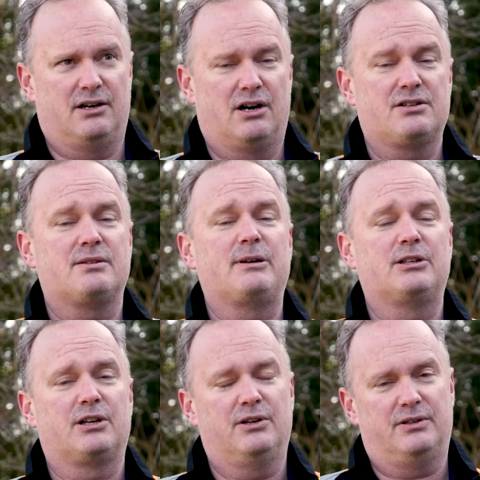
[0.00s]
are some other
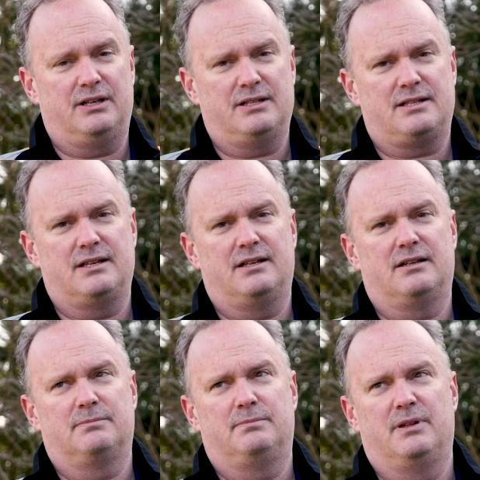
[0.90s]
coatings that
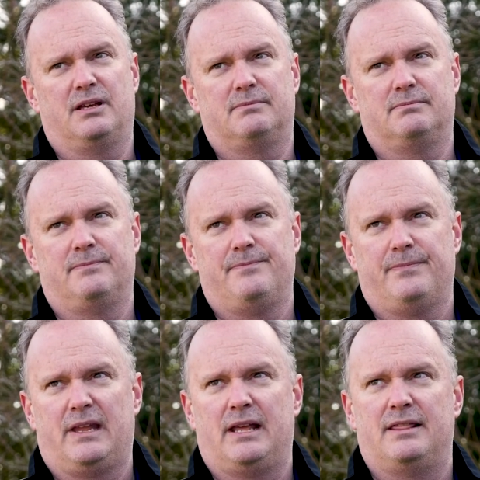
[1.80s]
are that
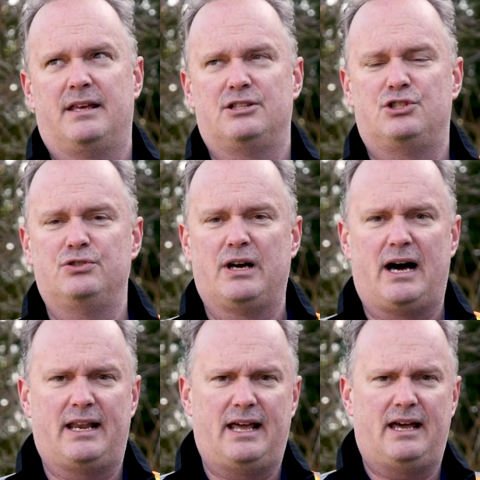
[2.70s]
that do
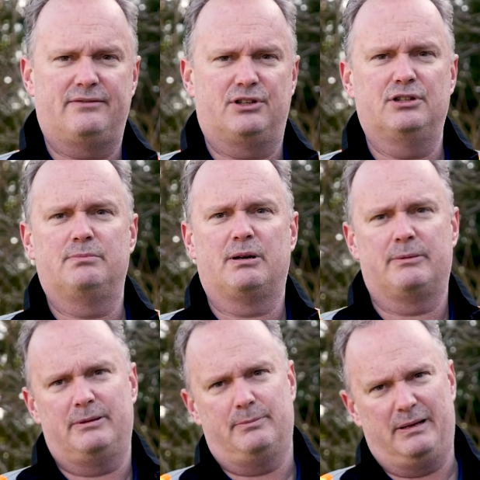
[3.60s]
not have good
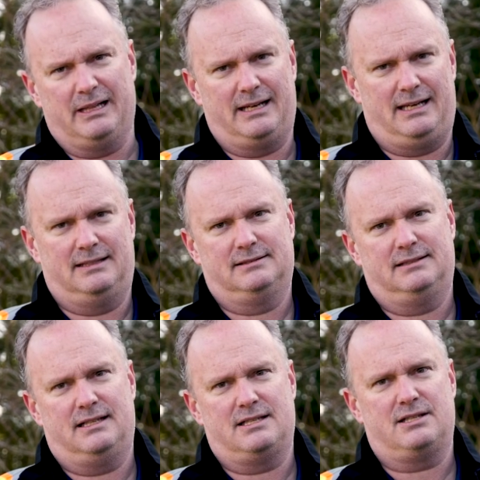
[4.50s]
permeability,
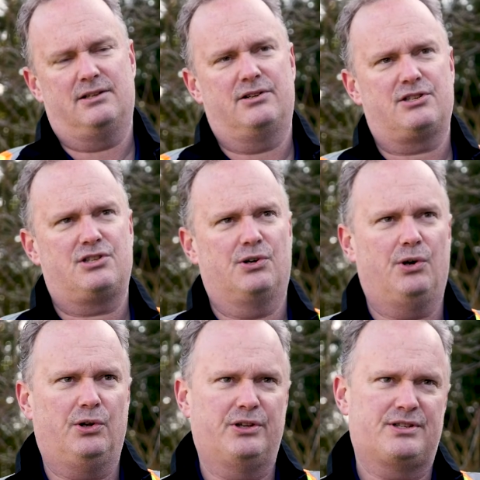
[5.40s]
and so they're
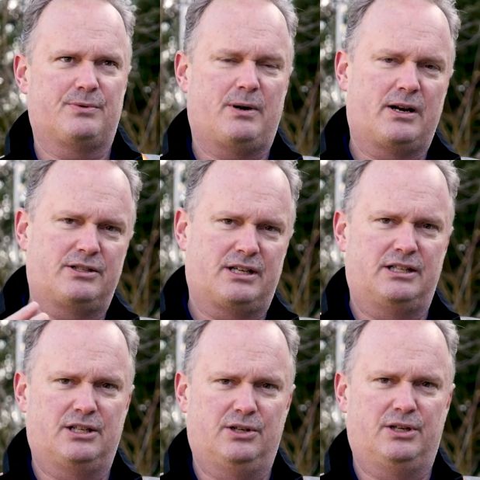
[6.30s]
sold as a
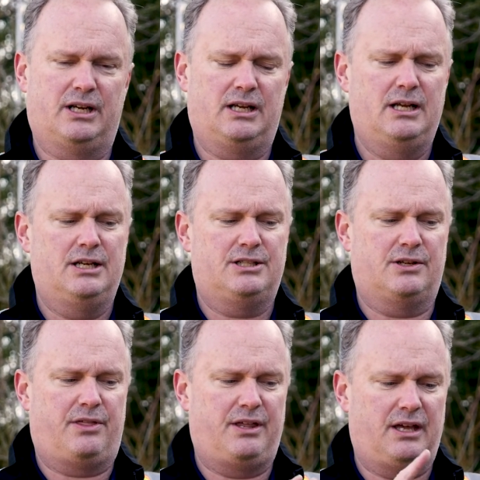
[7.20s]
watertight coating. So
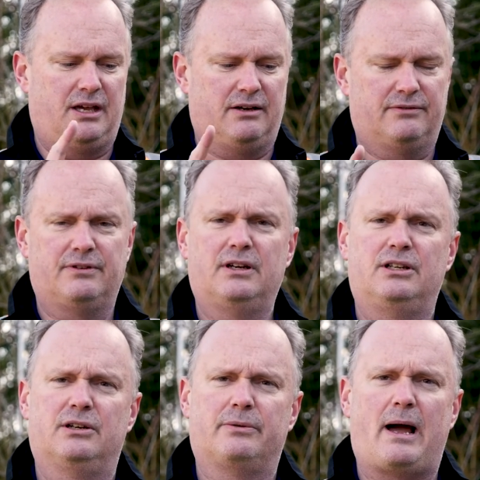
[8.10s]
think of
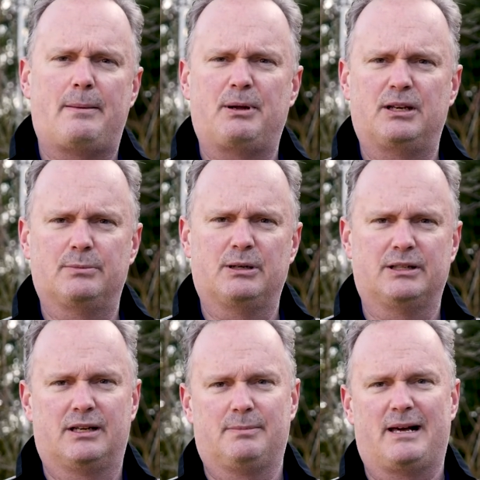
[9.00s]
you're wrapping your
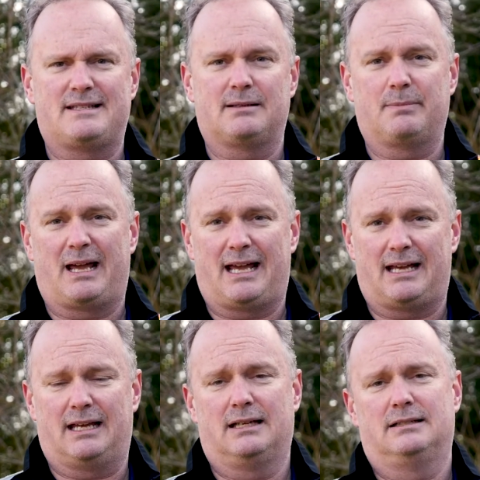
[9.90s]
building in a plastic
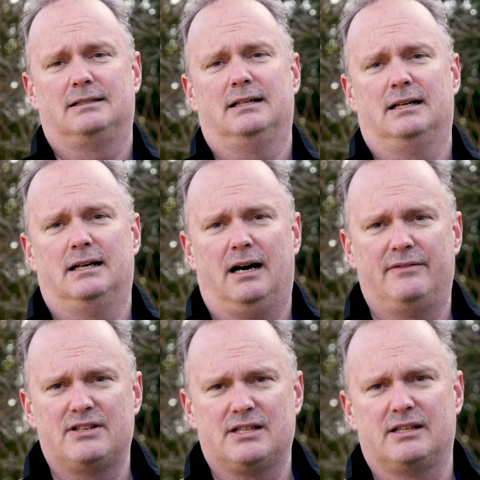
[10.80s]
bag. Uh,
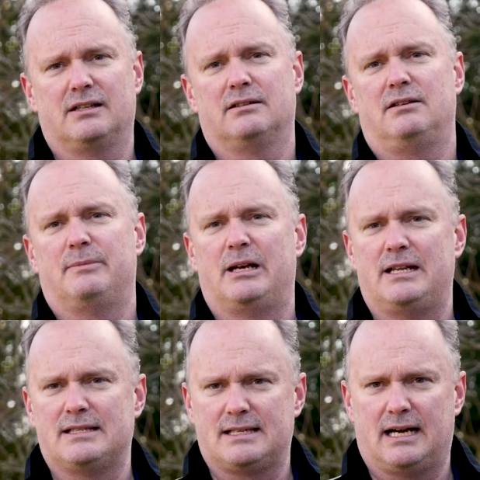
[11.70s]
obviously, the
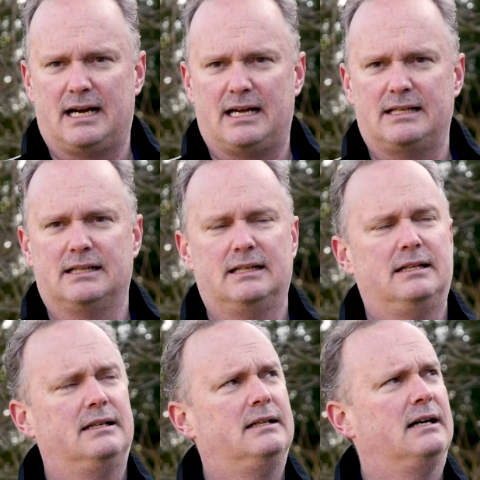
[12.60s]
humidity inside,
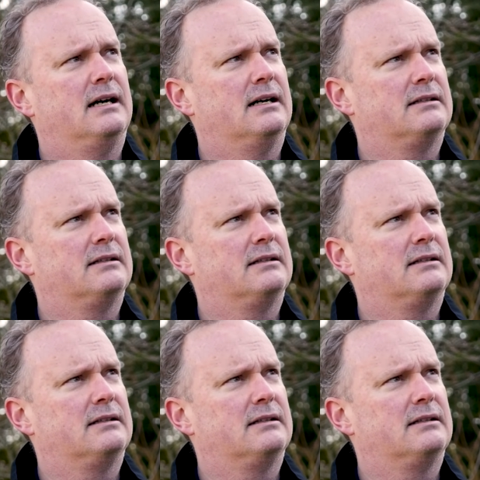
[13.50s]
uh,